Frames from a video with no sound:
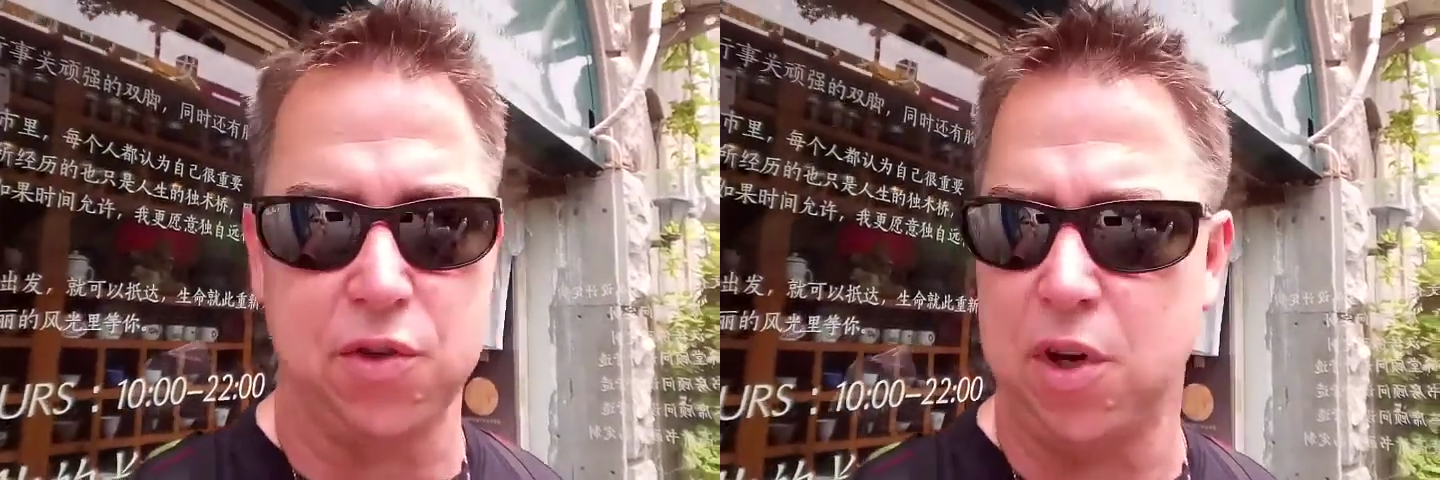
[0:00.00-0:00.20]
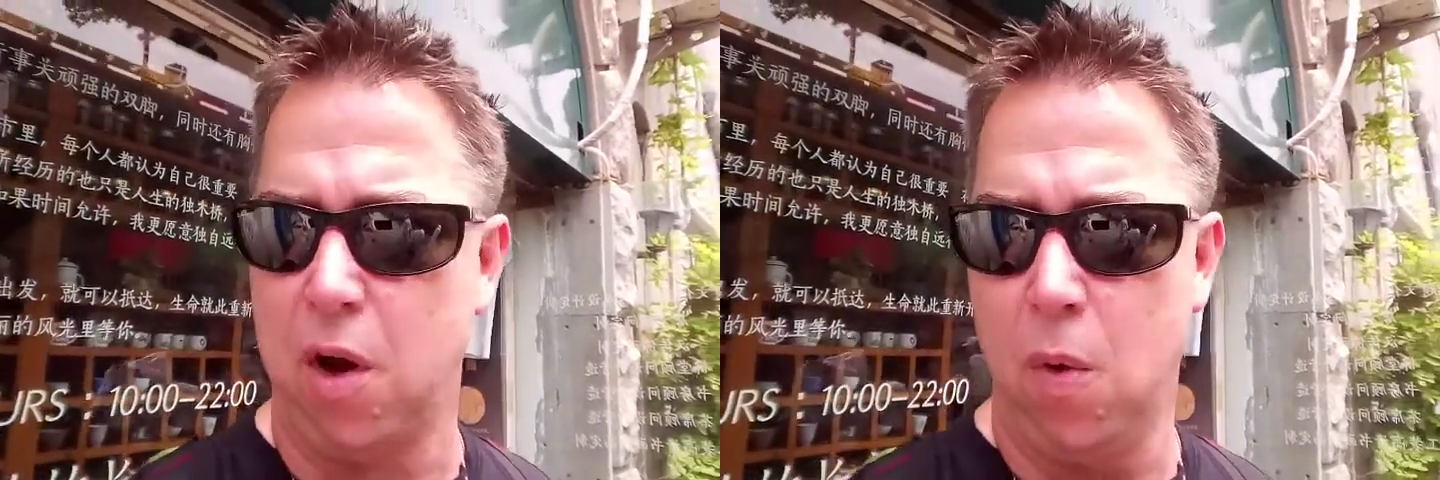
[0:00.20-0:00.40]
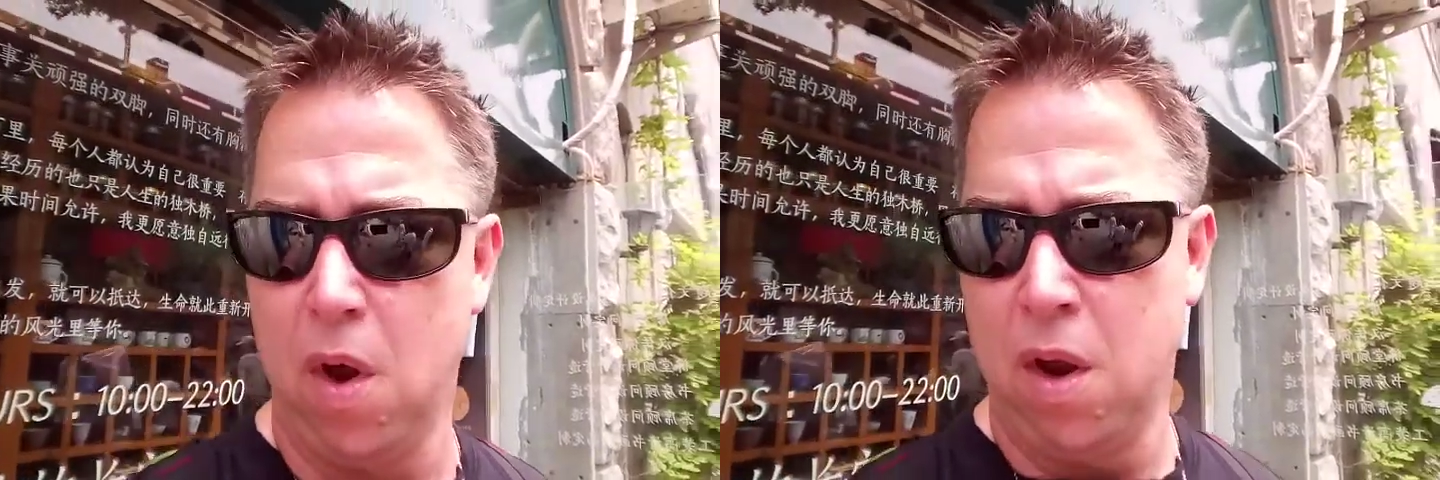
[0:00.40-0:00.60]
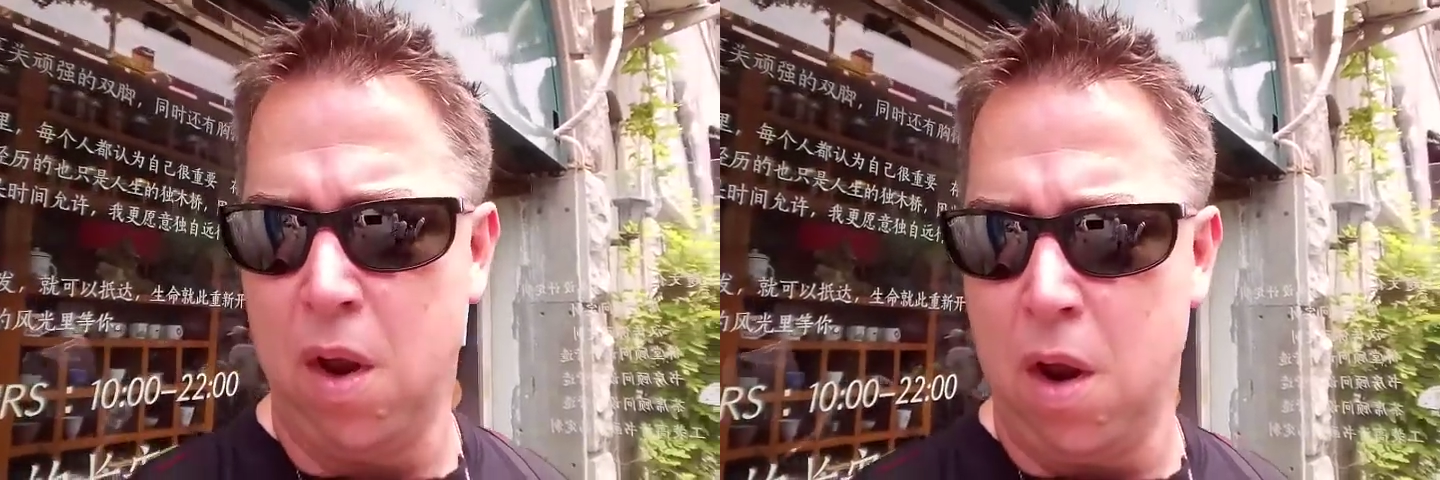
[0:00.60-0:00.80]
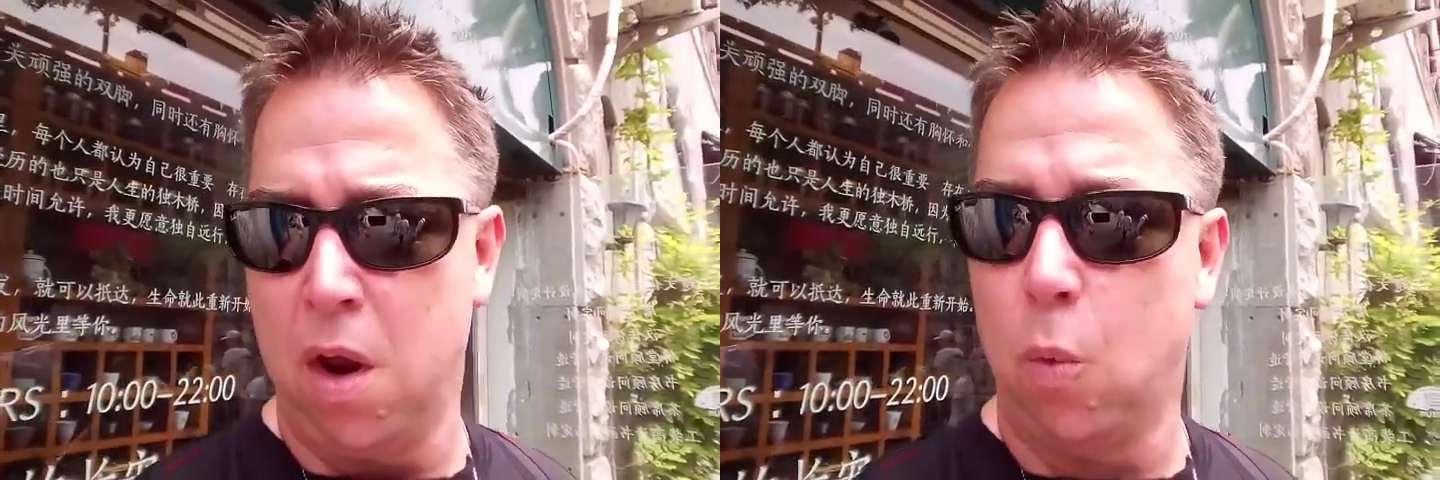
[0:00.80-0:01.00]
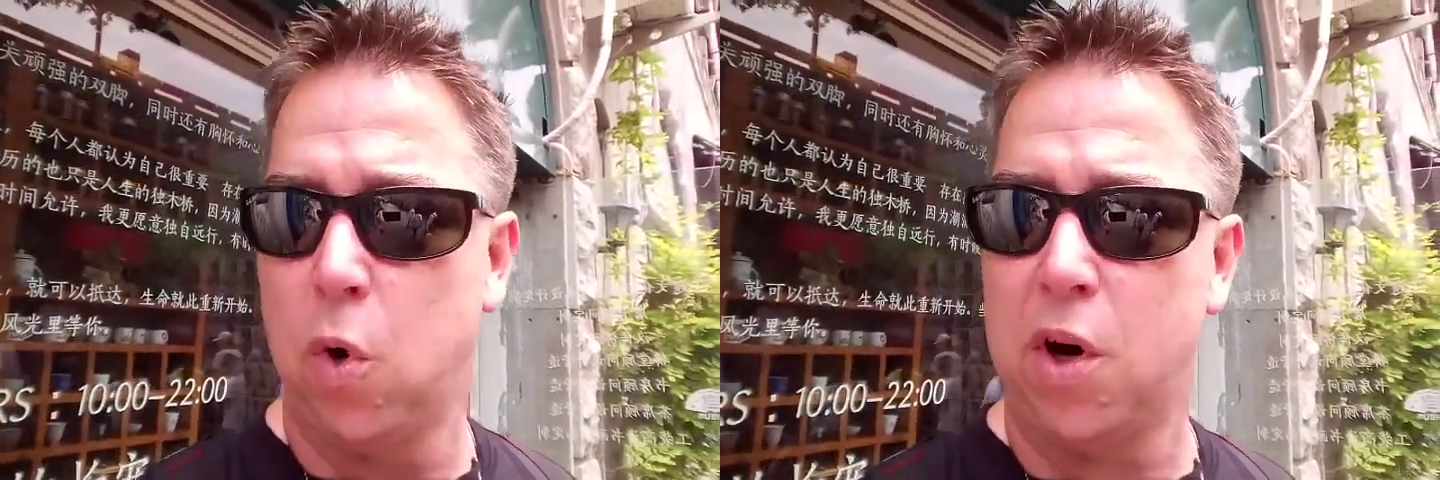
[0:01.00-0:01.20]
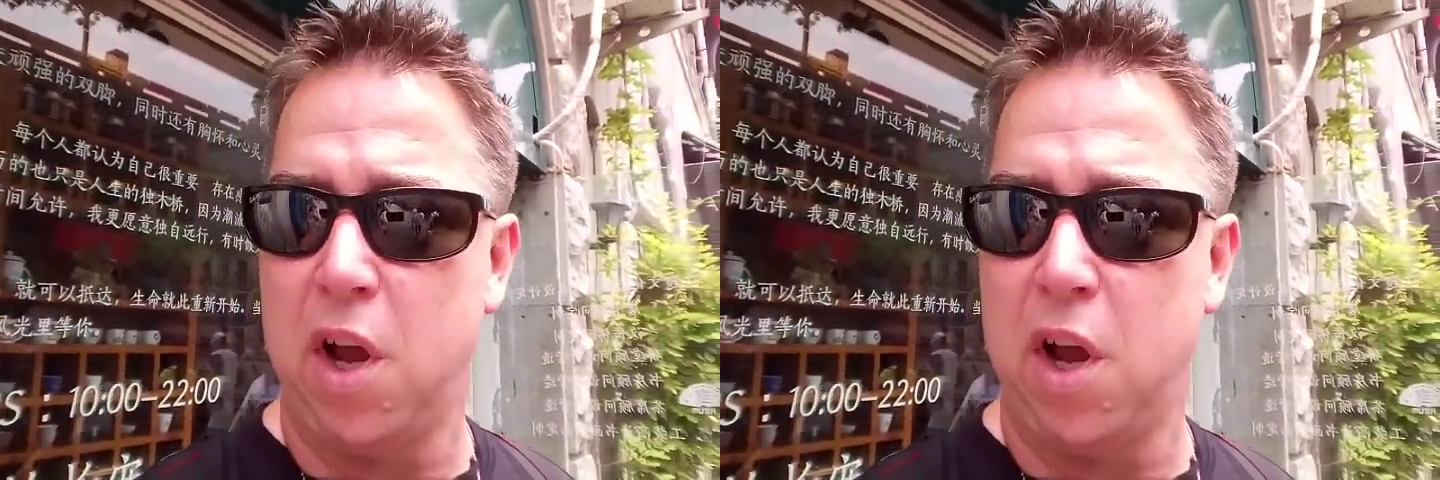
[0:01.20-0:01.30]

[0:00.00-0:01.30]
So we're